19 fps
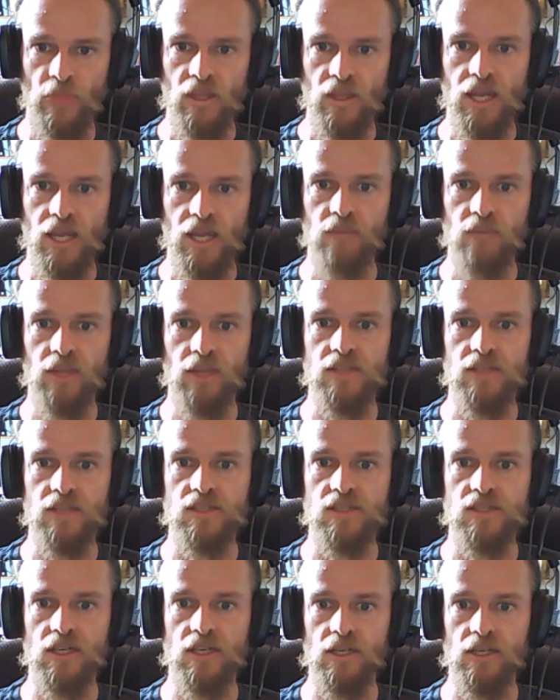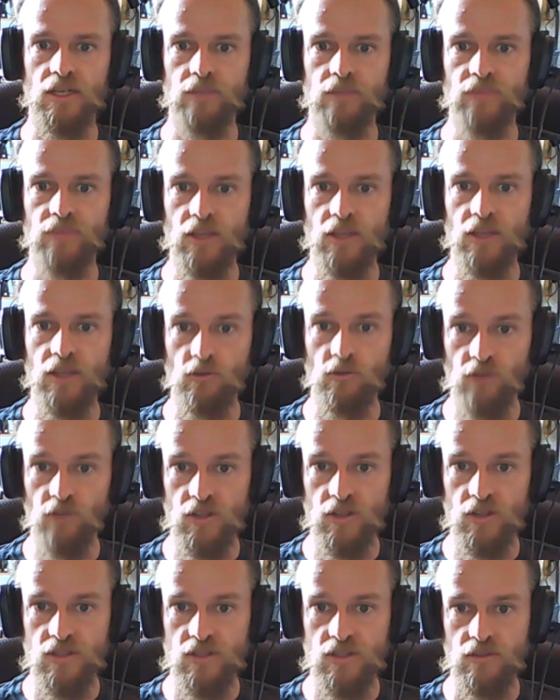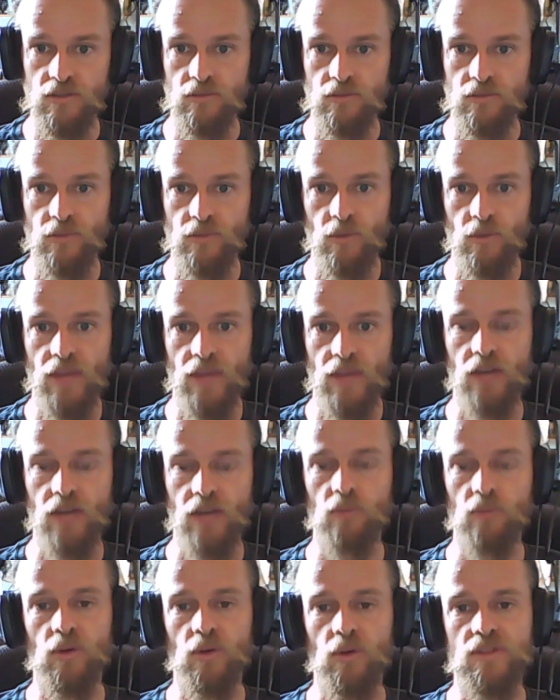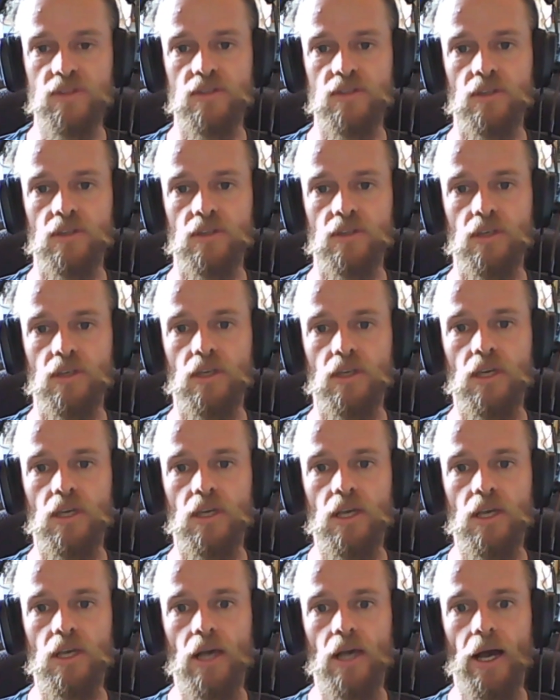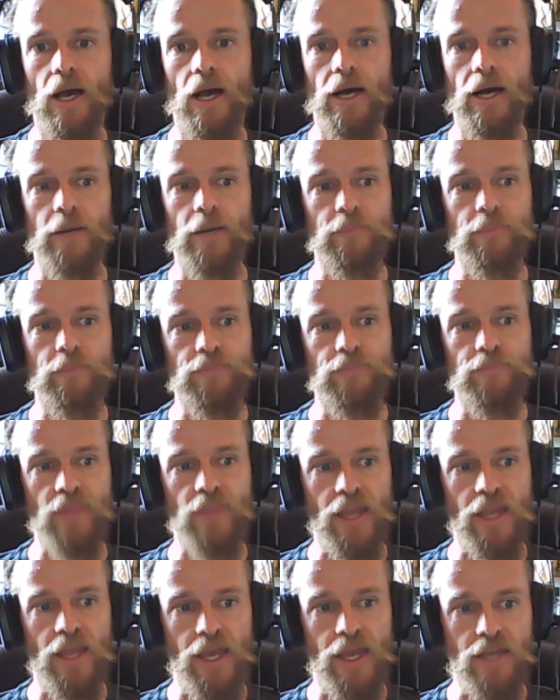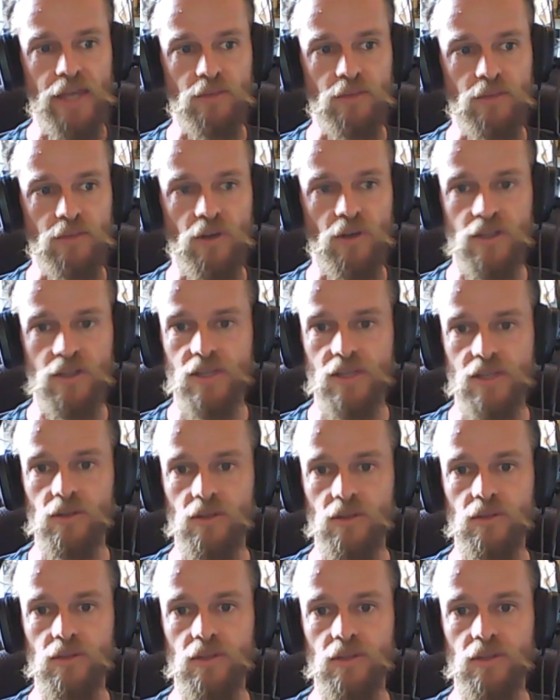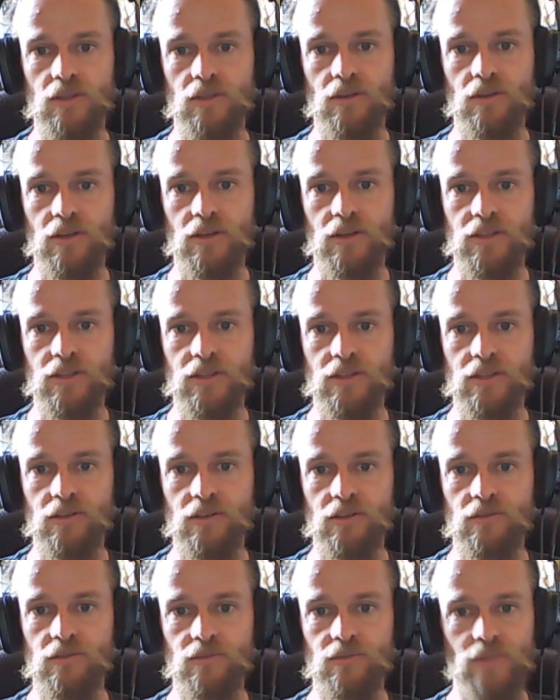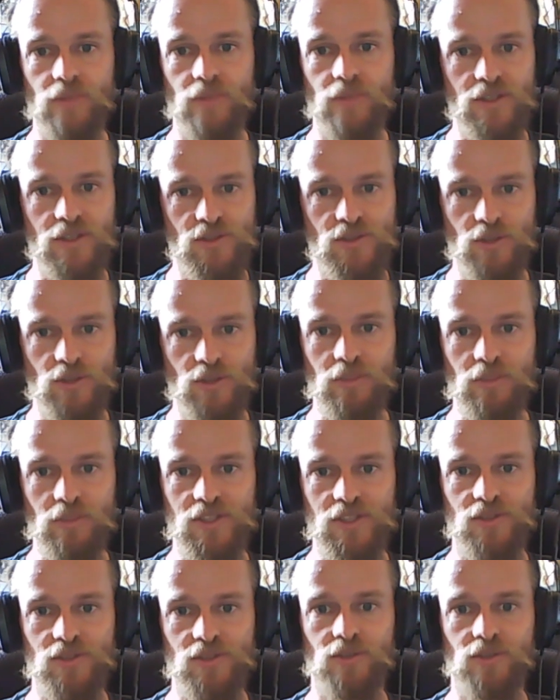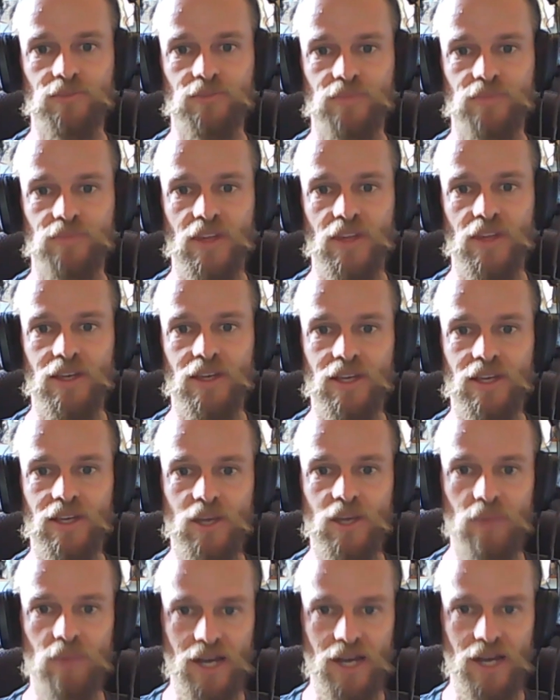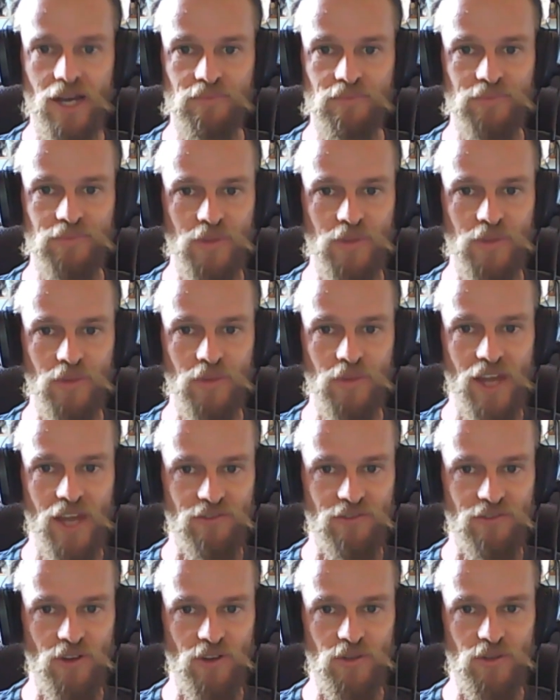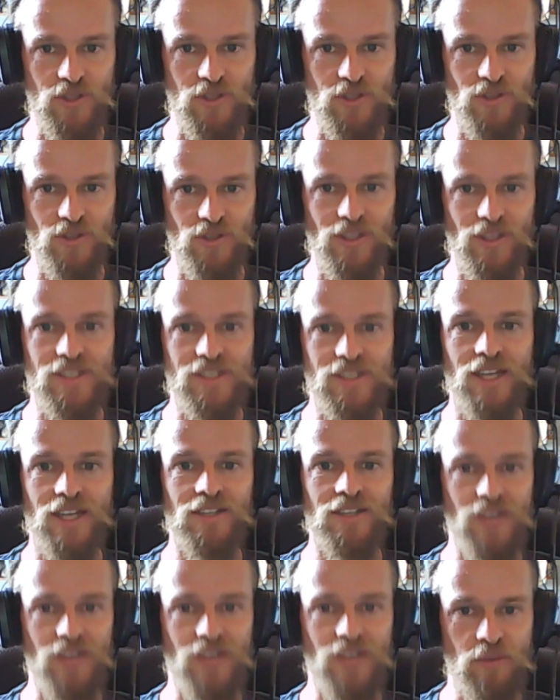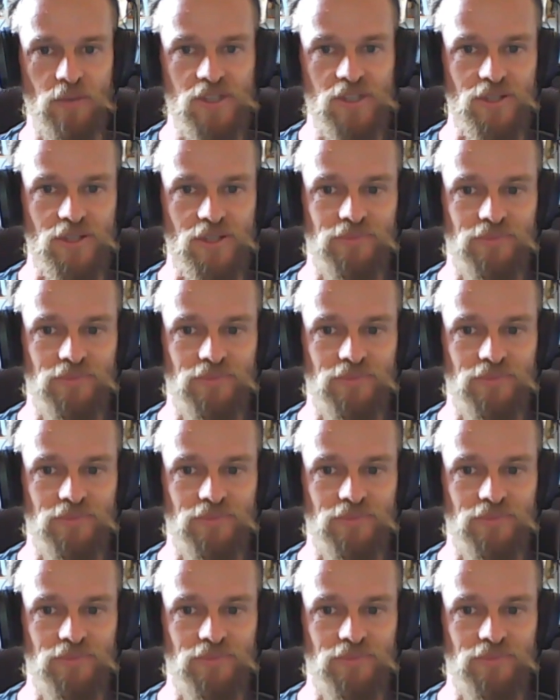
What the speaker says: and placed equal first with that on points. And I've got to tell you that I think they're extremely strong. But without further ado, let's get into the episode.